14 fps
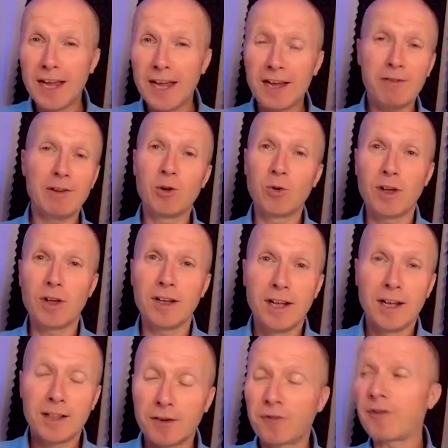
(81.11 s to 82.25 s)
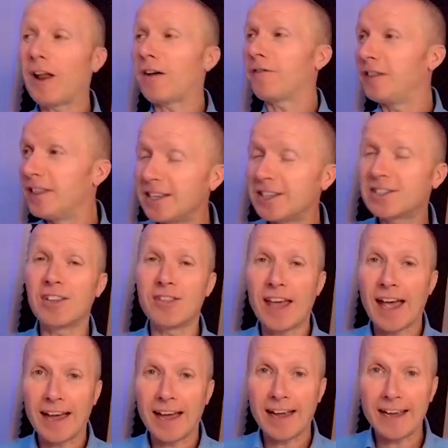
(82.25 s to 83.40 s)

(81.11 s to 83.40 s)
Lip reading: hearing all the fluff and this and that.